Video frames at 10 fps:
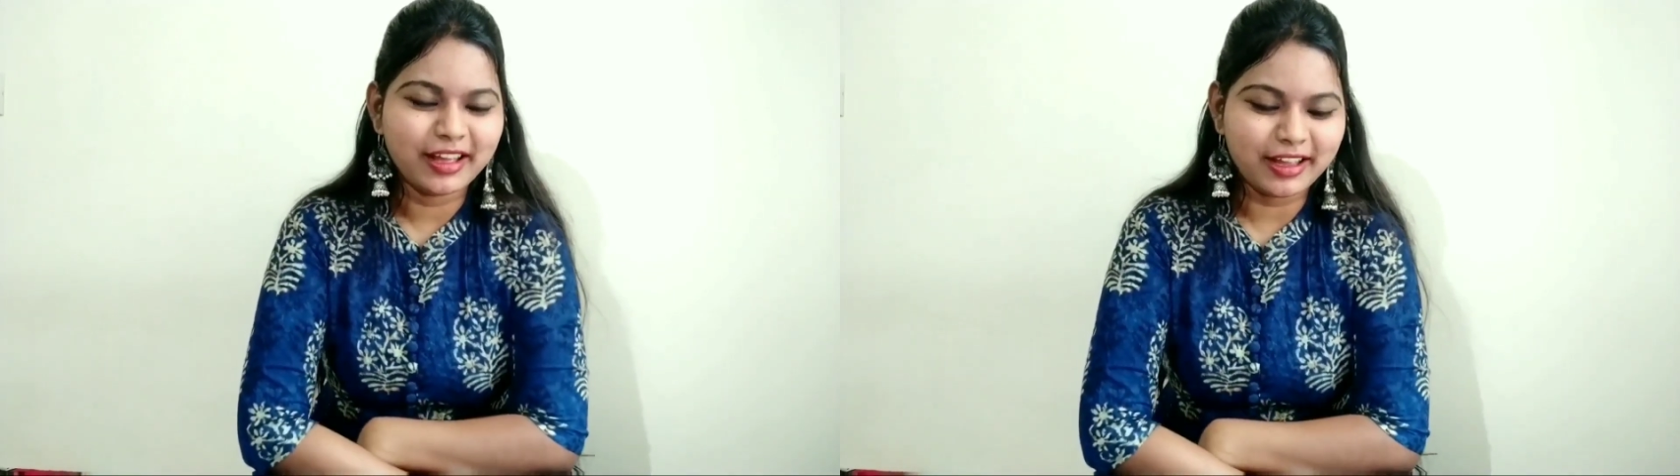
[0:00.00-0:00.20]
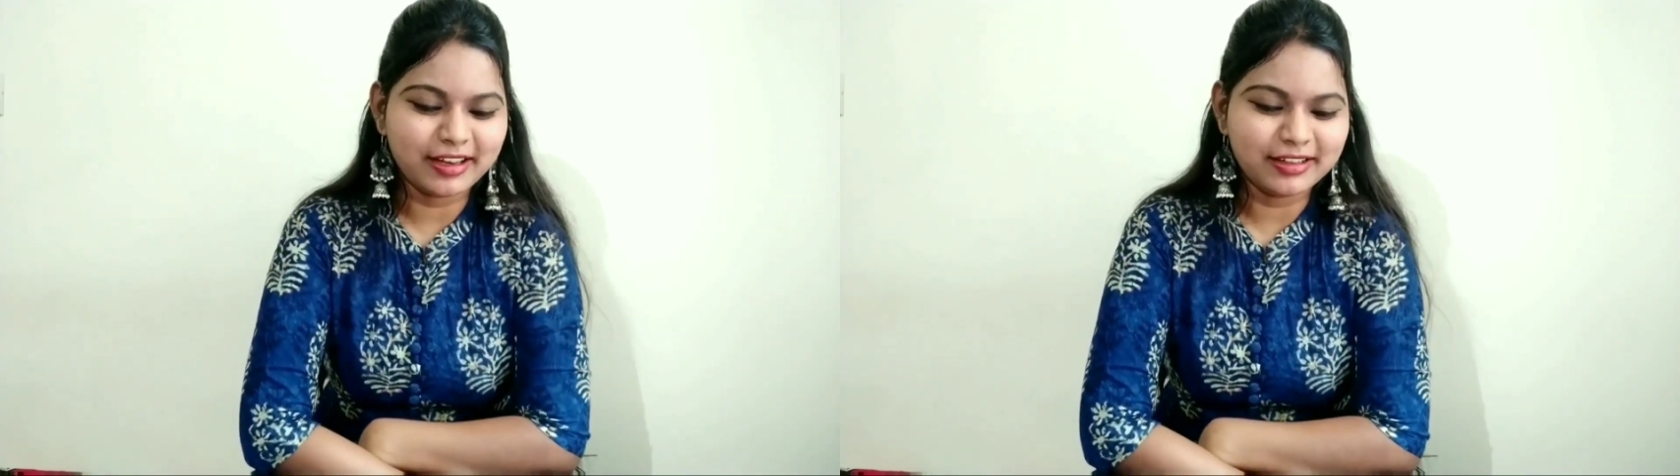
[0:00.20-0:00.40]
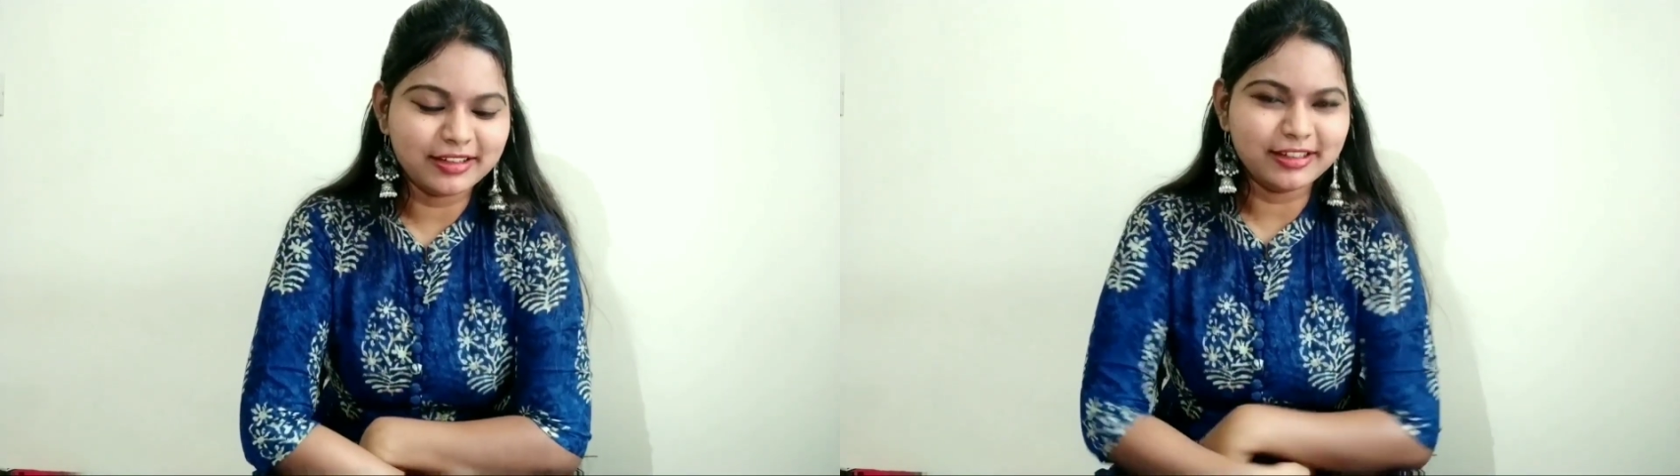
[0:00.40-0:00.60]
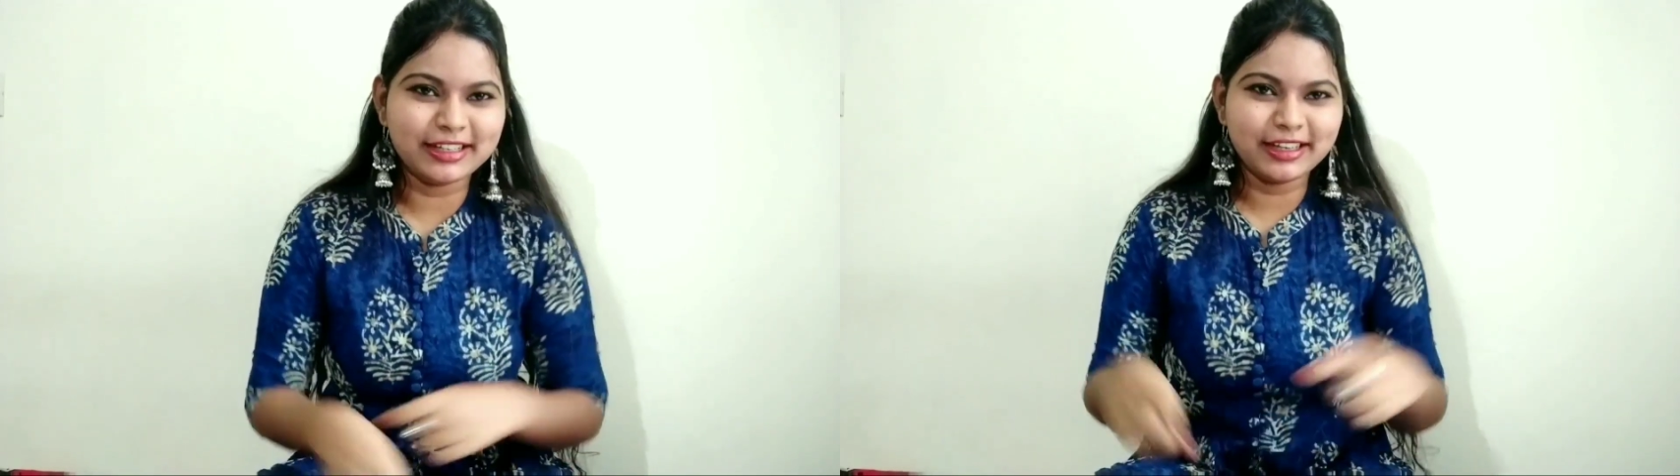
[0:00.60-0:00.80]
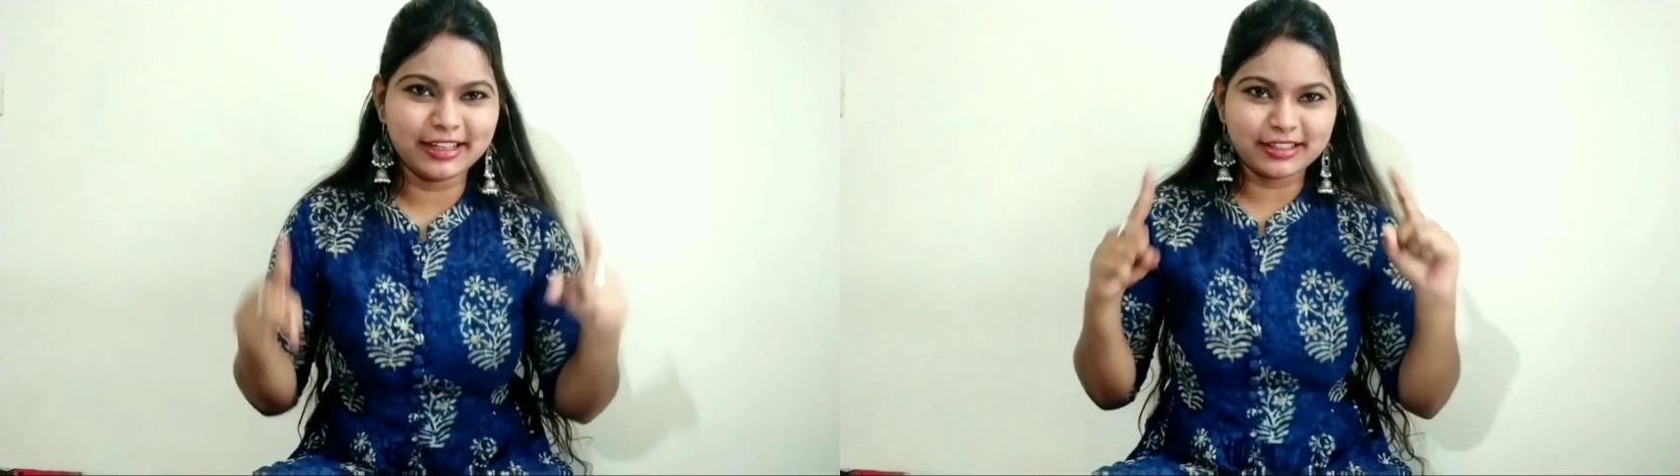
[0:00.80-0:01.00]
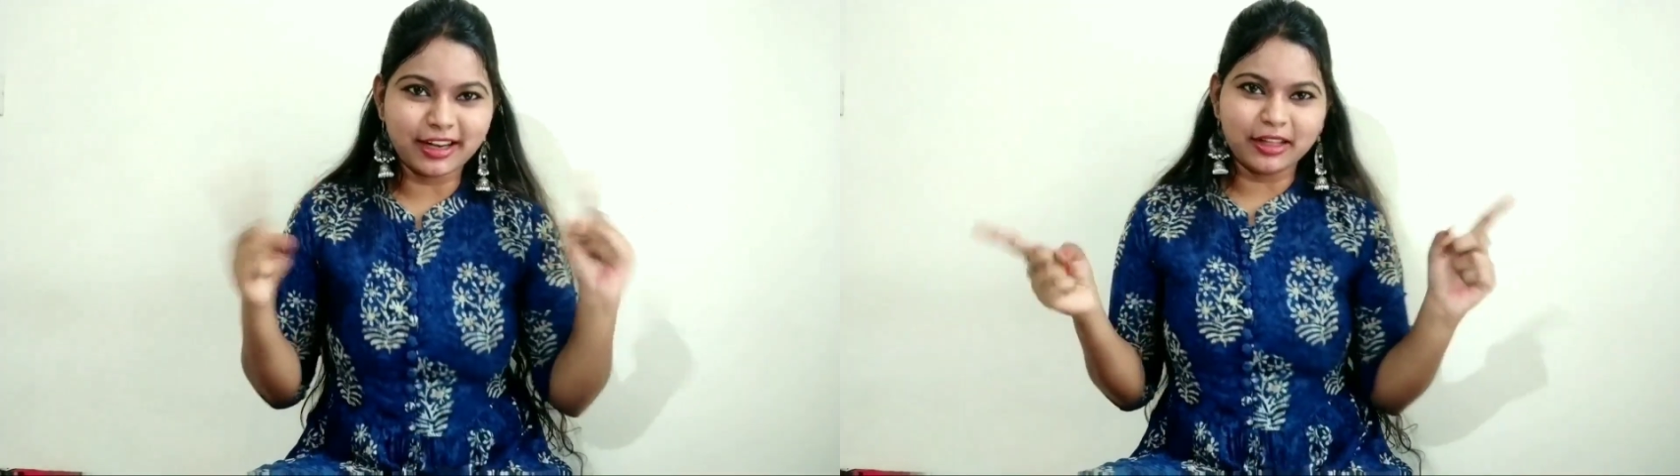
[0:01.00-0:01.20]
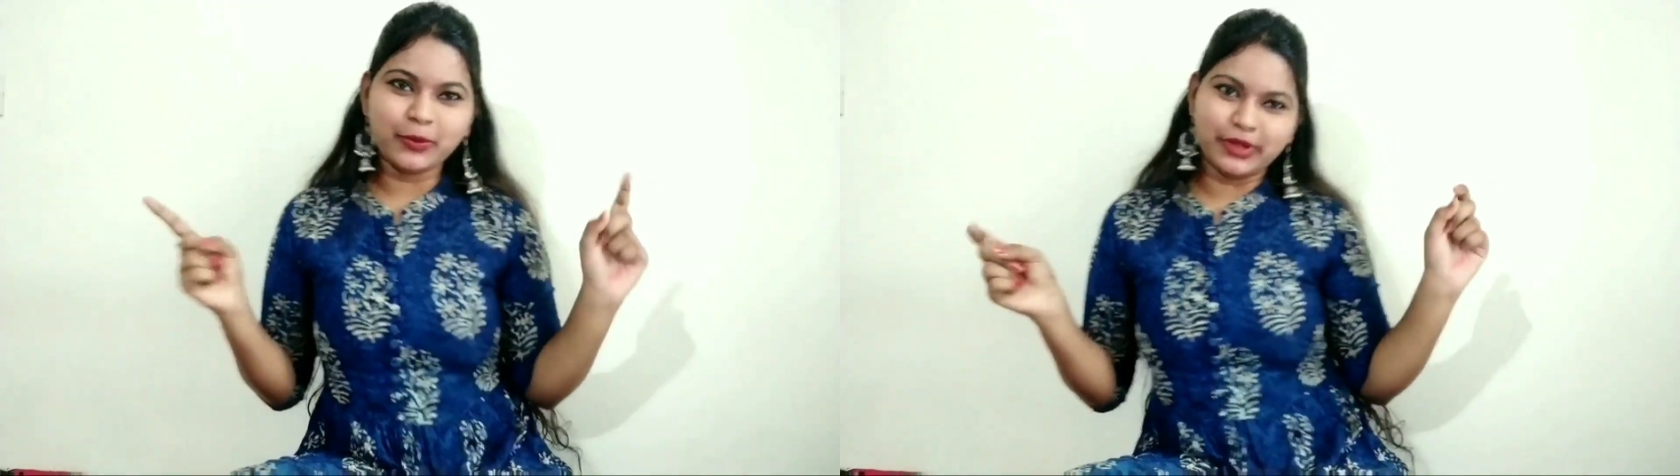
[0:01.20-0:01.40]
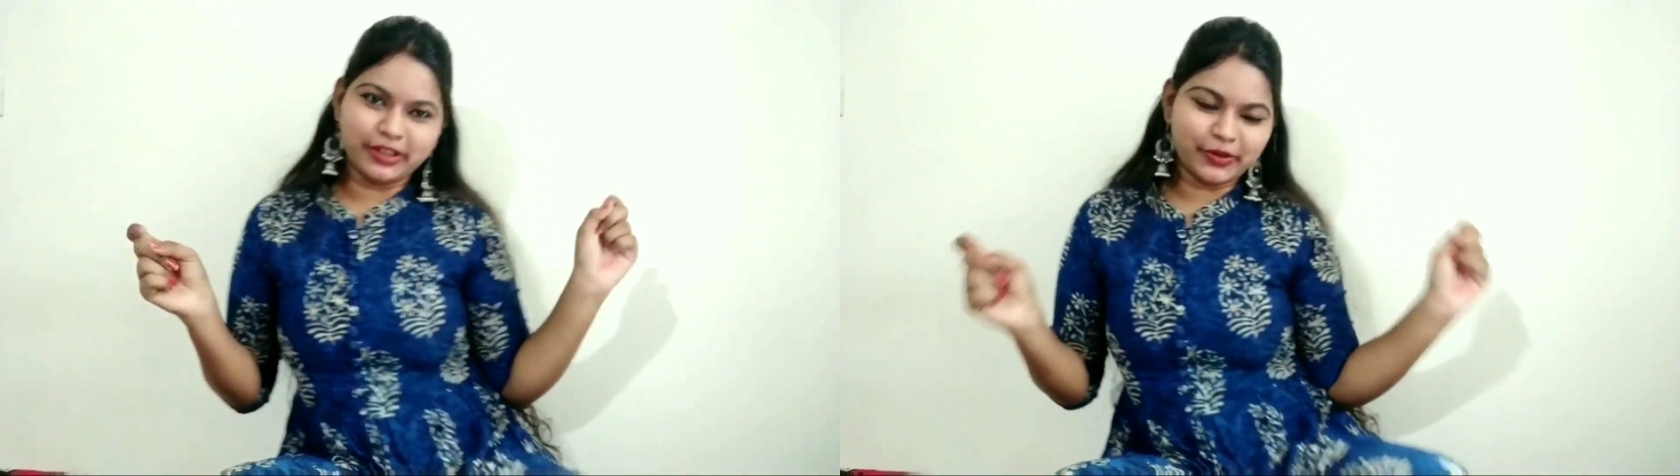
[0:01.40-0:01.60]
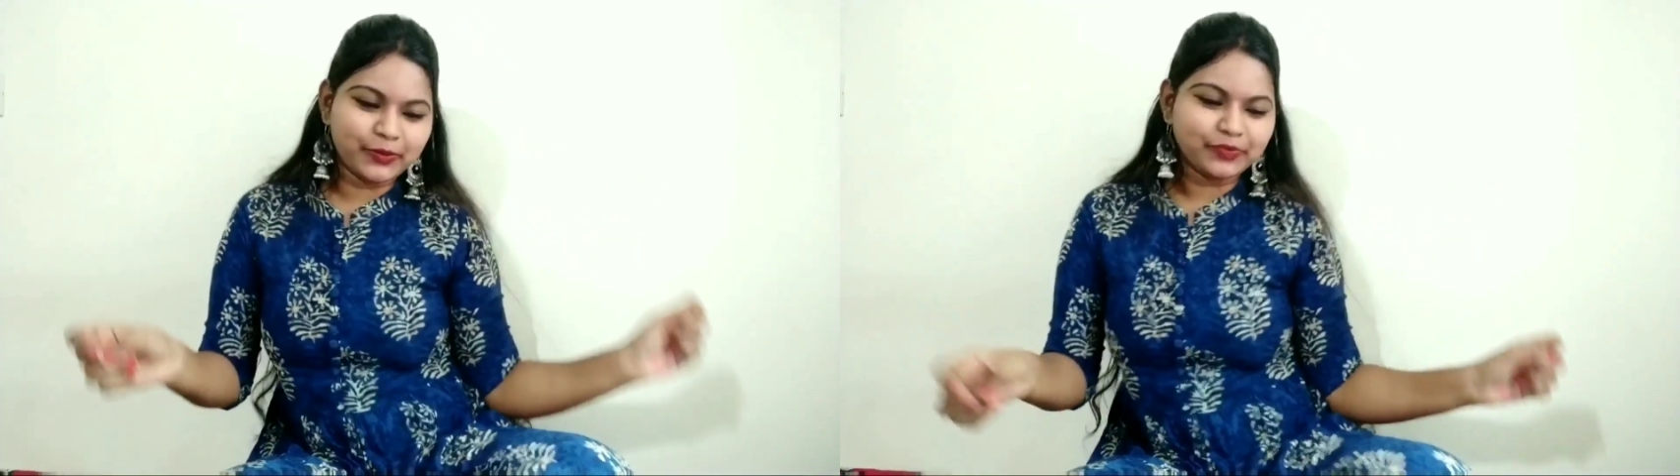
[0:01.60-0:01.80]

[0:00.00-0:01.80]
and let's get started the video.